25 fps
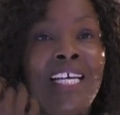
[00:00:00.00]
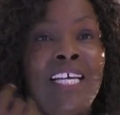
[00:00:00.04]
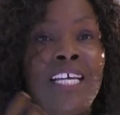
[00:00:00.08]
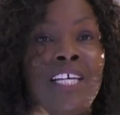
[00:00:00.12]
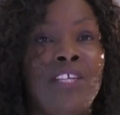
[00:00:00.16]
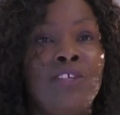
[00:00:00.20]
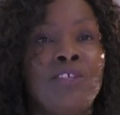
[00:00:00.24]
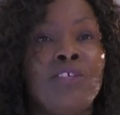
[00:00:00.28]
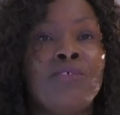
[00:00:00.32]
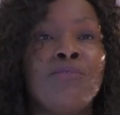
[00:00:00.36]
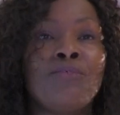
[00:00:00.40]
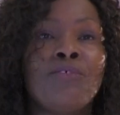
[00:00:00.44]

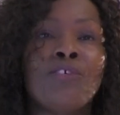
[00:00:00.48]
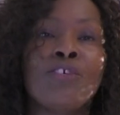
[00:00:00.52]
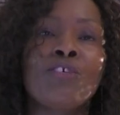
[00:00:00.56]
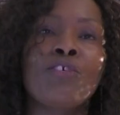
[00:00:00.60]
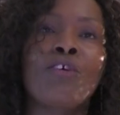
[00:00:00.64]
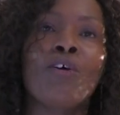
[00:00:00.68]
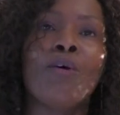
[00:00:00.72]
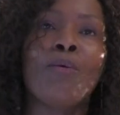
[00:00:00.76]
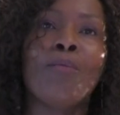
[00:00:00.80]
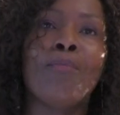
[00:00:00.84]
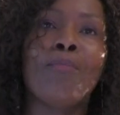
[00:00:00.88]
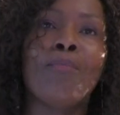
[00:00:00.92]
And if
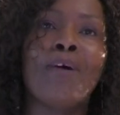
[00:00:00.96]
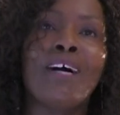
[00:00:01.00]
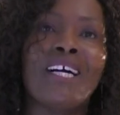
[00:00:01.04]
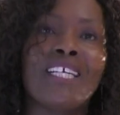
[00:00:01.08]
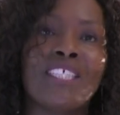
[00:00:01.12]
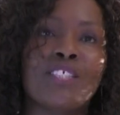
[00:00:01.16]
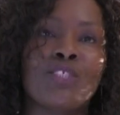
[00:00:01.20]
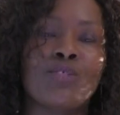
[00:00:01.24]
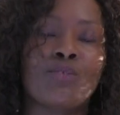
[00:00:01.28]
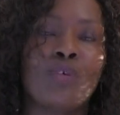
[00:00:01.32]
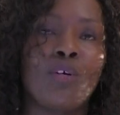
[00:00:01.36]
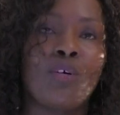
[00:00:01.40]
we go
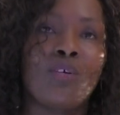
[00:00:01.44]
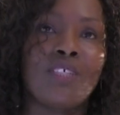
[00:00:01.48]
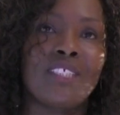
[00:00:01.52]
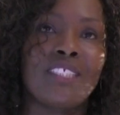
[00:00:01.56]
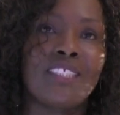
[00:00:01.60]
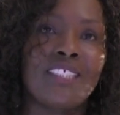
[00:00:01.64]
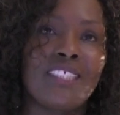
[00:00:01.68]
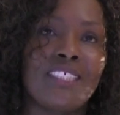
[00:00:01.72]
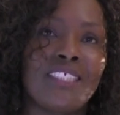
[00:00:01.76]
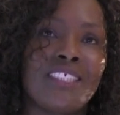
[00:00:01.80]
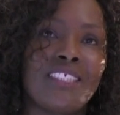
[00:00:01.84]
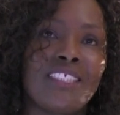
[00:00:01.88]
back to
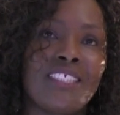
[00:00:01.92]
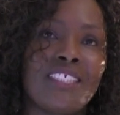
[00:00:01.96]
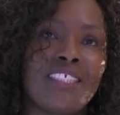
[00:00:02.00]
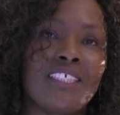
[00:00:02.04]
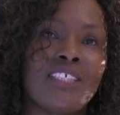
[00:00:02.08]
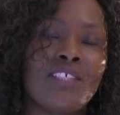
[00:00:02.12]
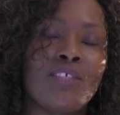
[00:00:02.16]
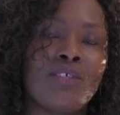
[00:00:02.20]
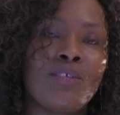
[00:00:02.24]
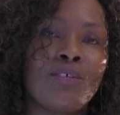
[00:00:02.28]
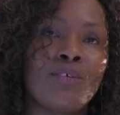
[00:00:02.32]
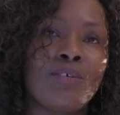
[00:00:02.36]
our
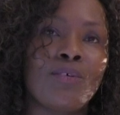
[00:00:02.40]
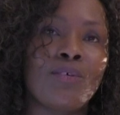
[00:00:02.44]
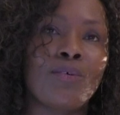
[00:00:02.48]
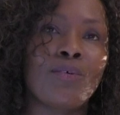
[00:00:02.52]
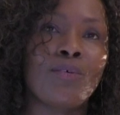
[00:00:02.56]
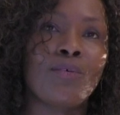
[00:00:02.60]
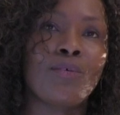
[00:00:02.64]
teaching,